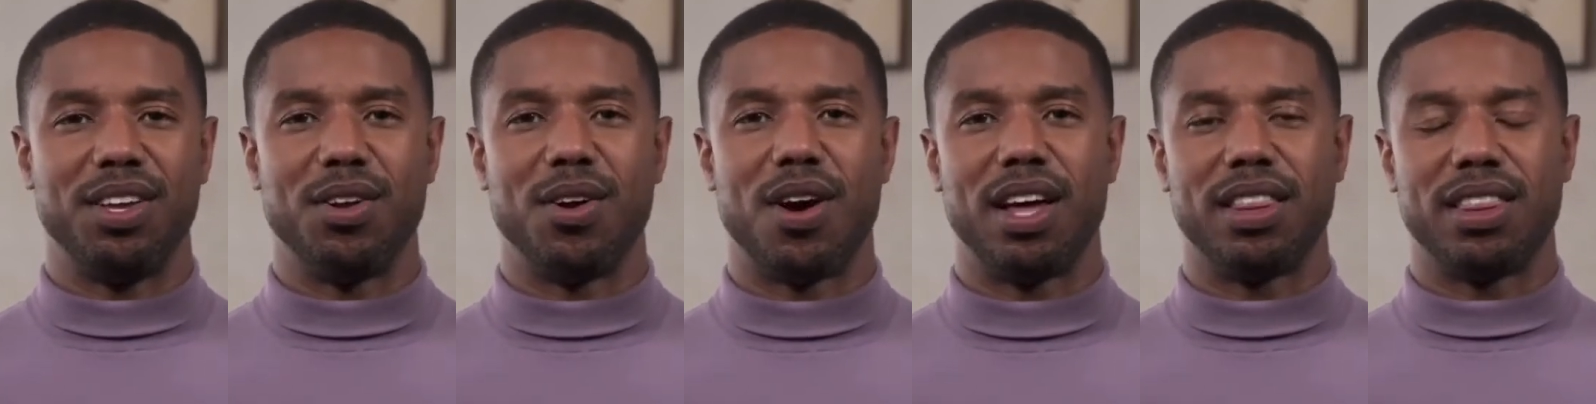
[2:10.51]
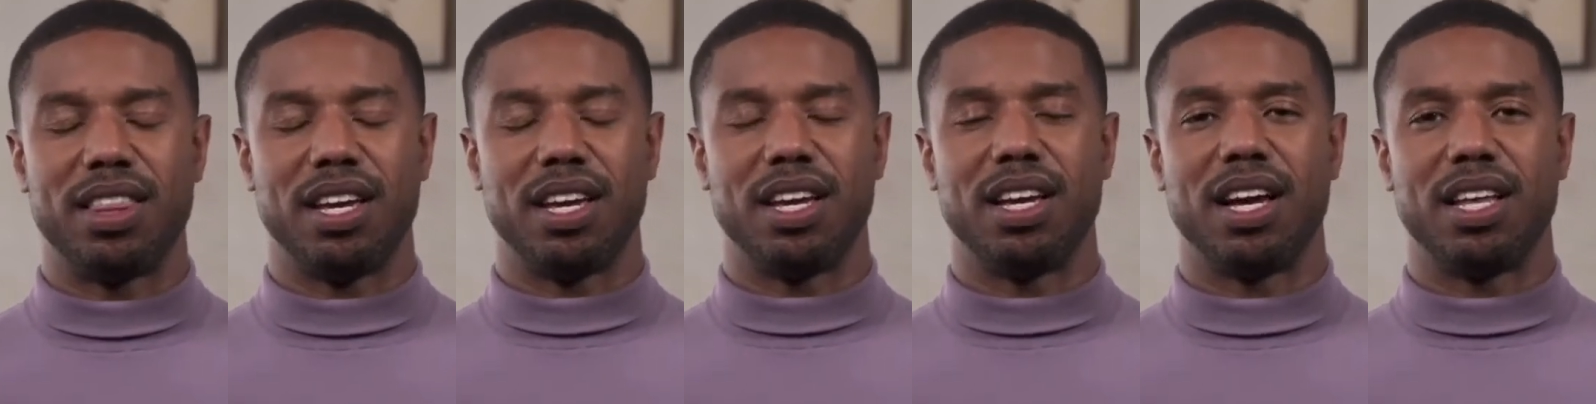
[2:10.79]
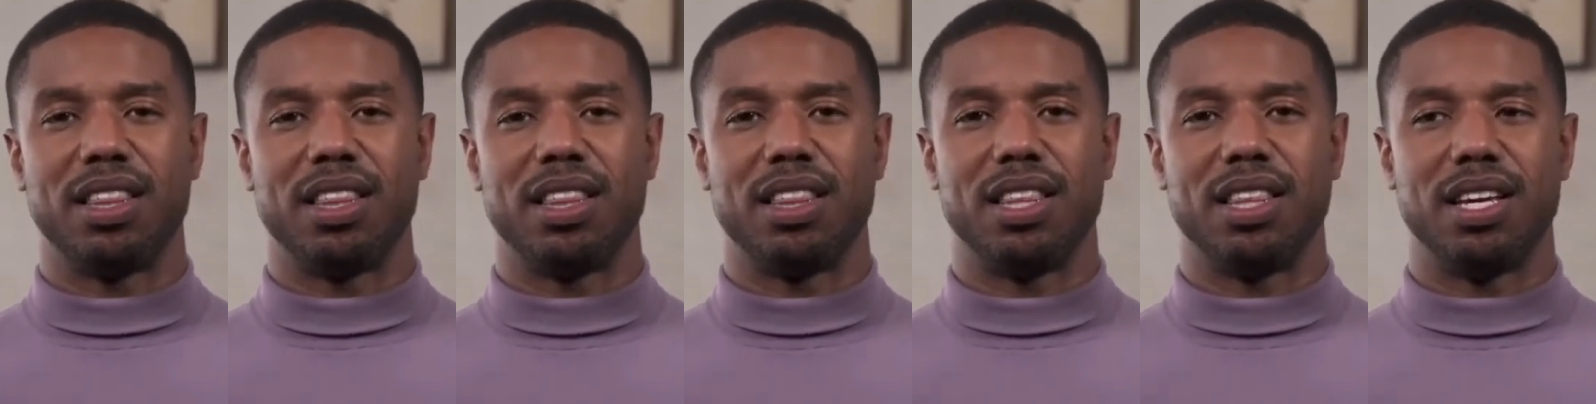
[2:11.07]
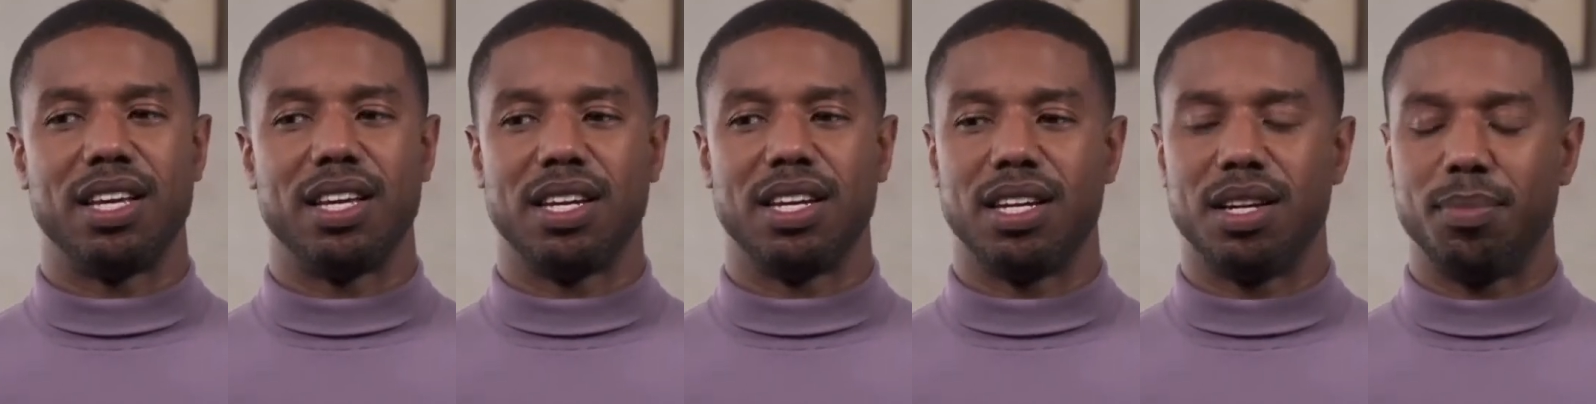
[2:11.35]
I think
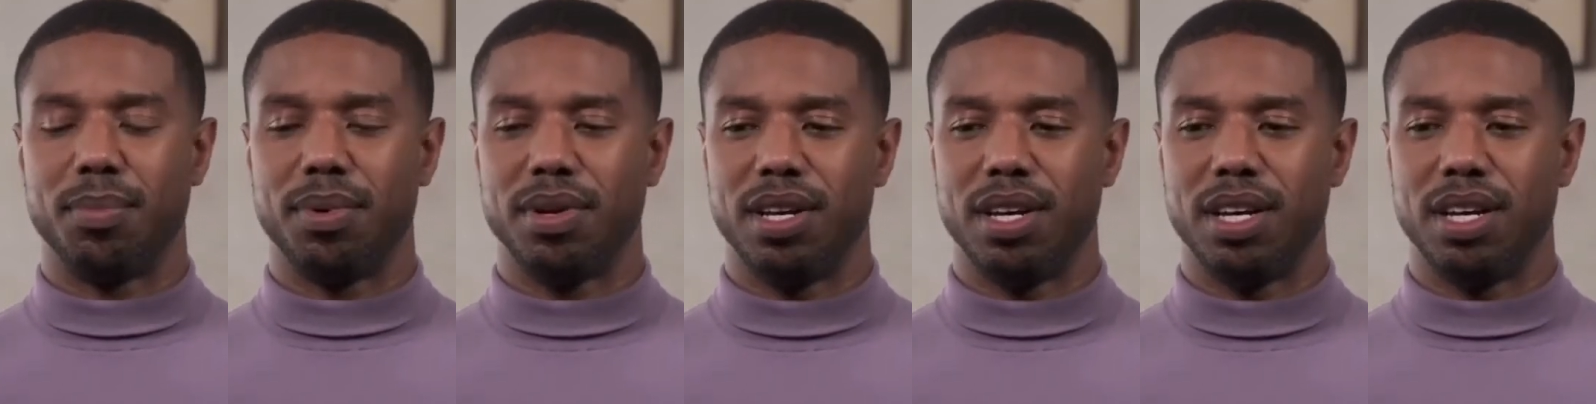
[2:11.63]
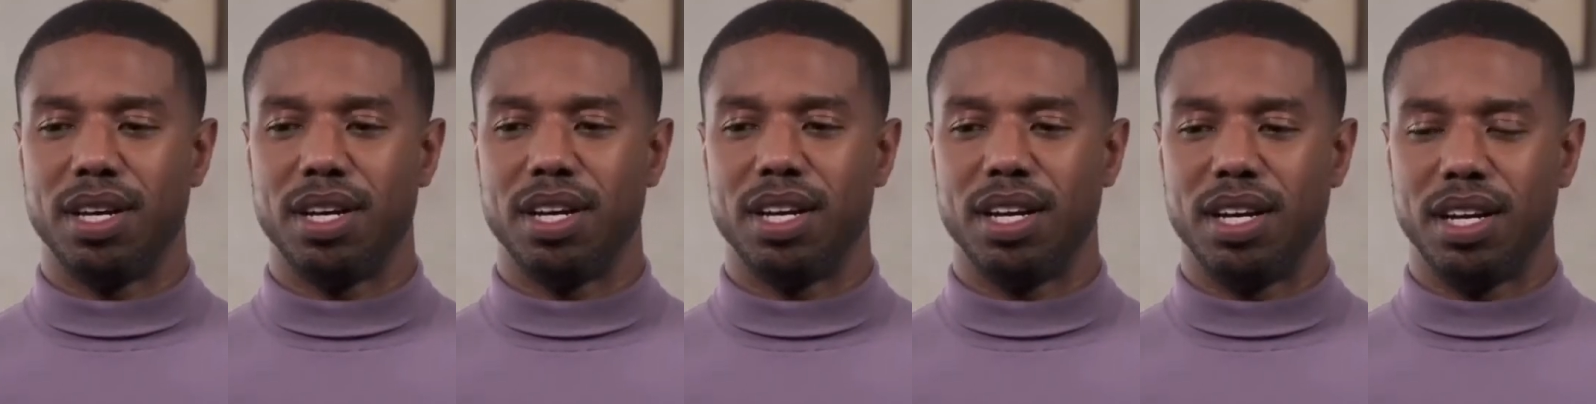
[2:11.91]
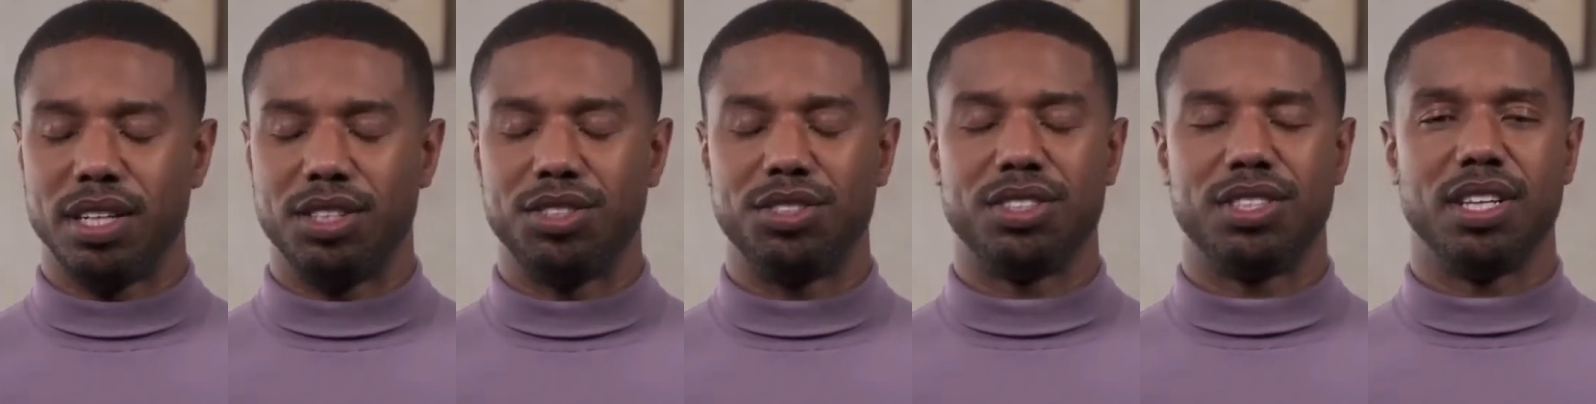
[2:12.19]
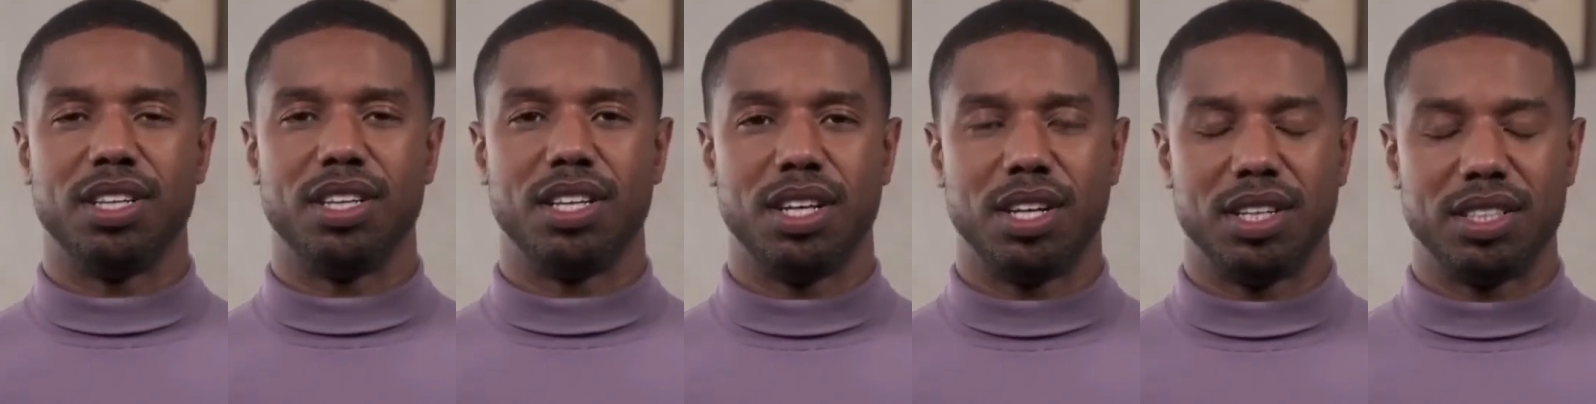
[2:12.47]
it'll be an
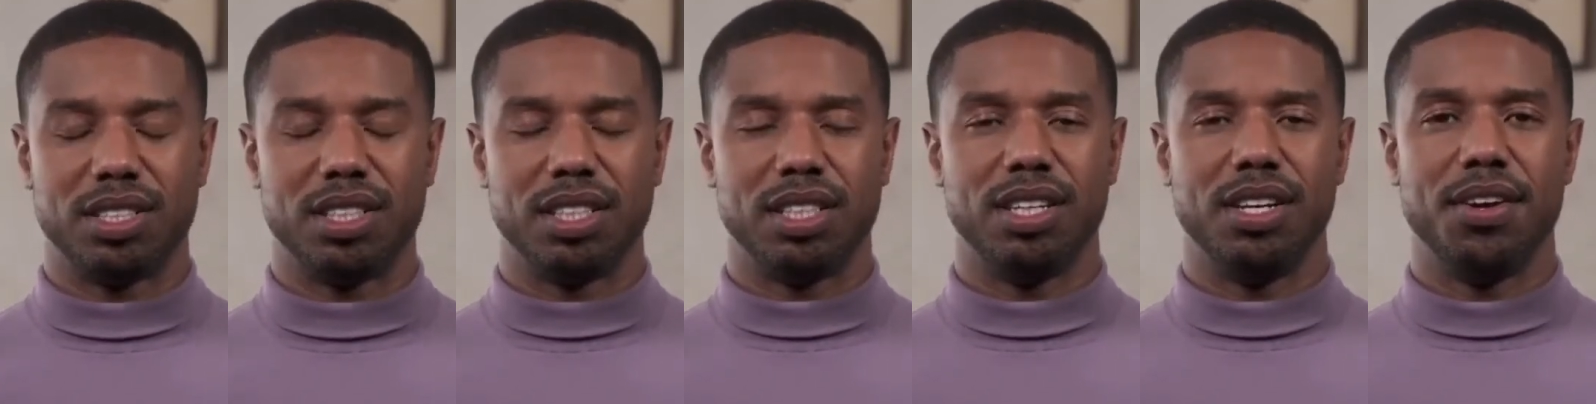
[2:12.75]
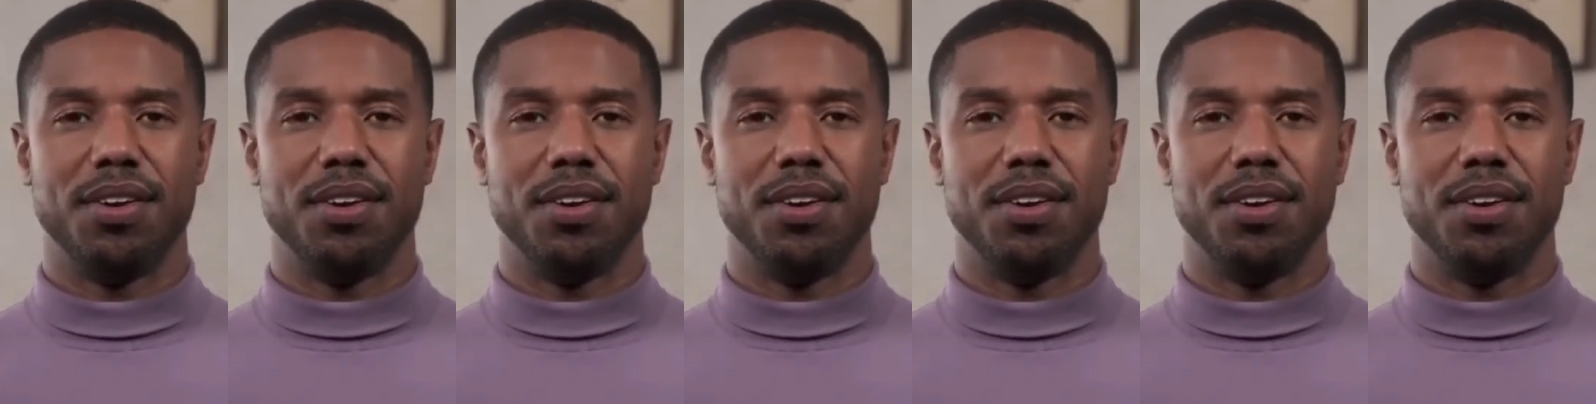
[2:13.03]
interesting thing to see.